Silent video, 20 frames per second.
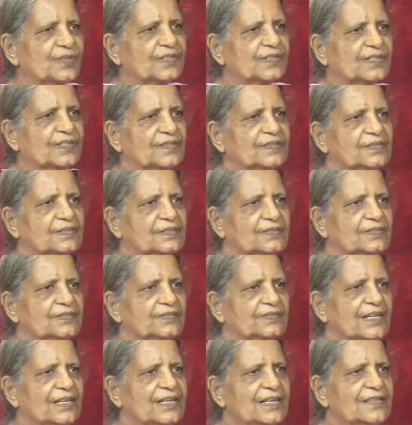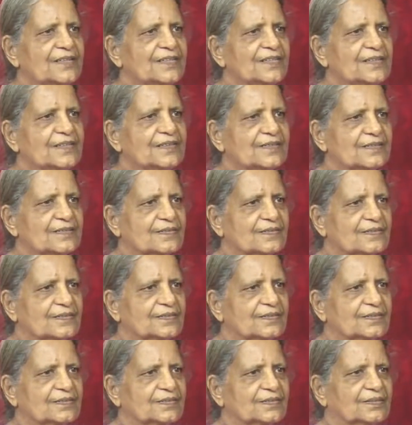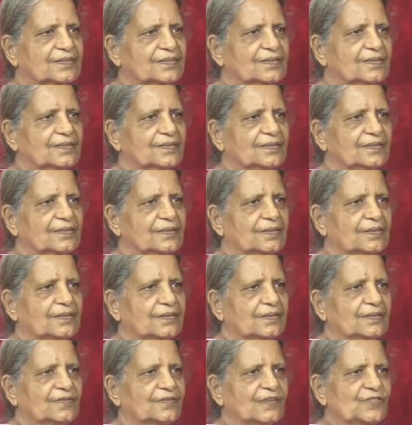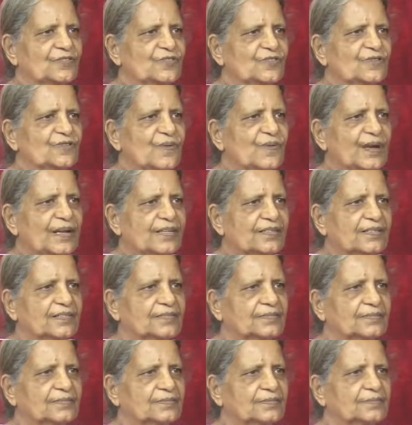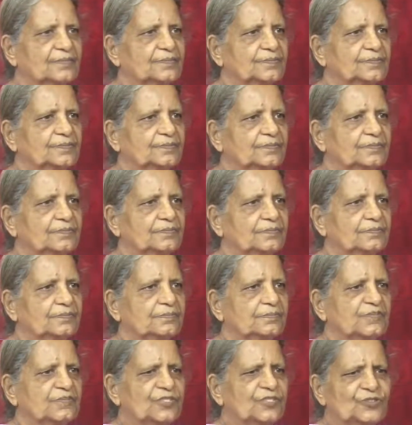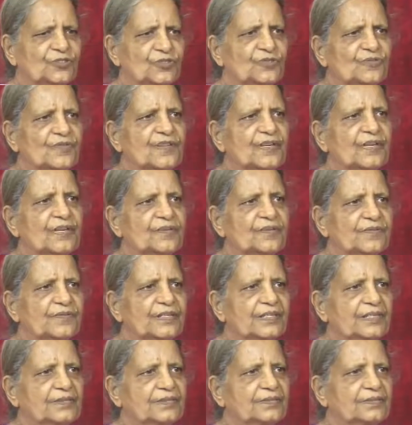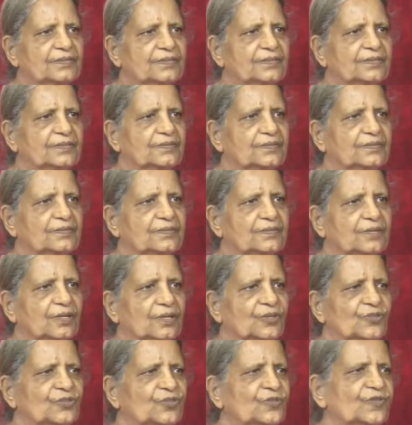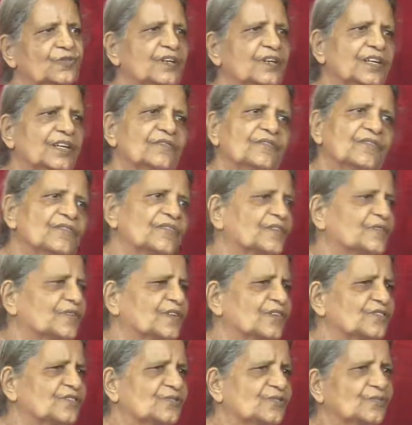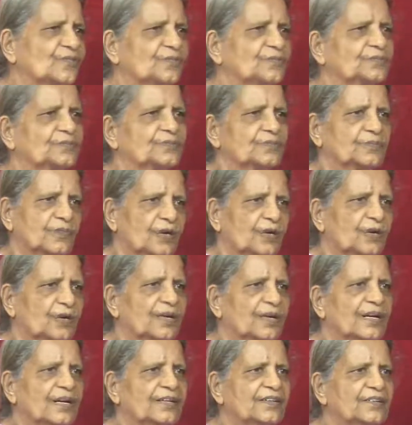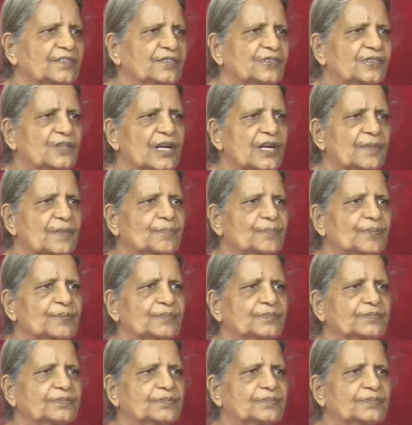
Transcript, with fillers: us, challenges us, wants to fight, then should we run away? Or should we give our face to, all right, you slap?